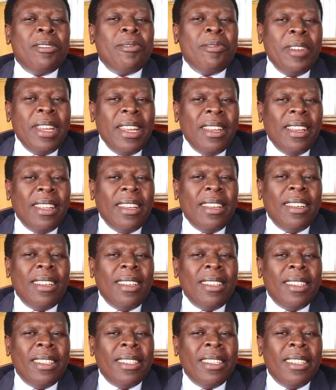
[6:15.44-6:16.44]
really,
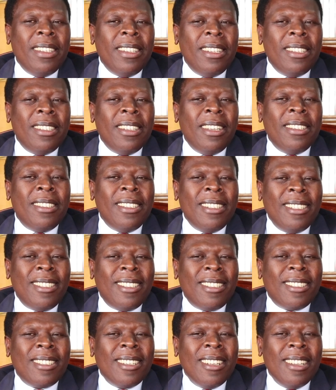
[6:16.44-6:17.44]
it, it, it
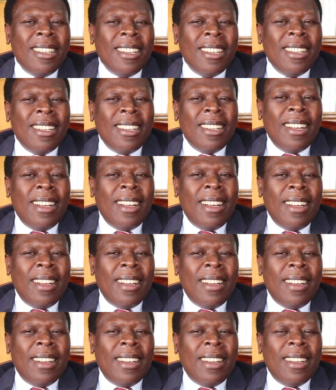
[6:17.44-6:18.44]
is
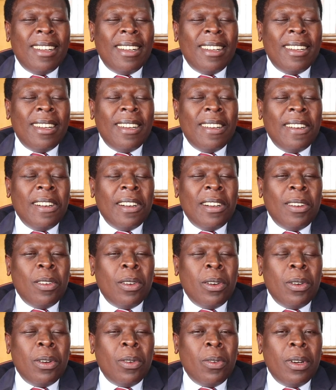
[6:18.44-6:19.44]
uh,
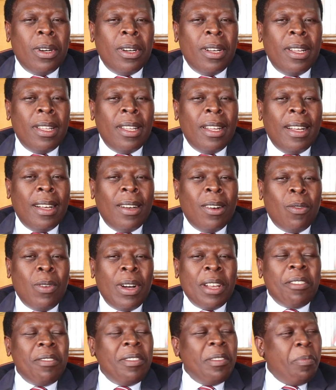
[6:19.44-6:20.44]
uh,
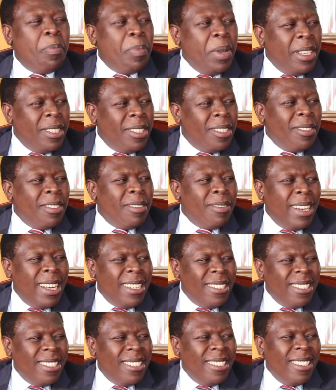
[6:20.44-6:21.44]
one of the best
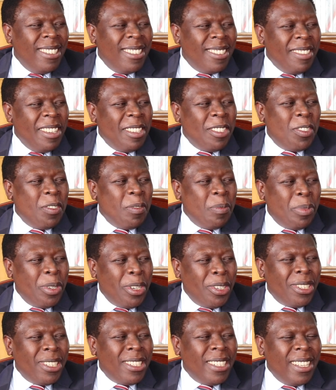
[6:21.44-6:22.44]
universities. We used to
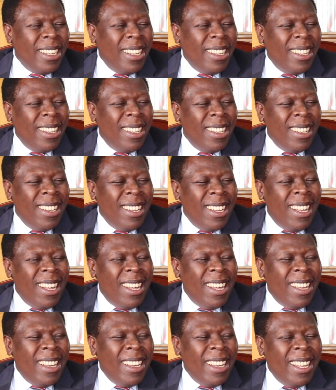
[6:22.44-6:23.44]
boast. Uh,
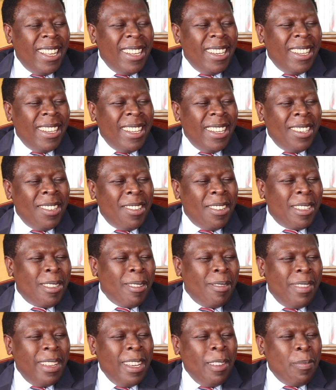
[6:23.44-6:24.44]
uh, uh
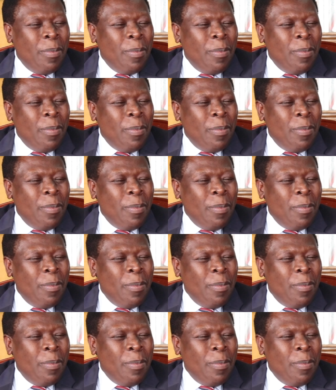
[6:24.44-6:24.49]
north of the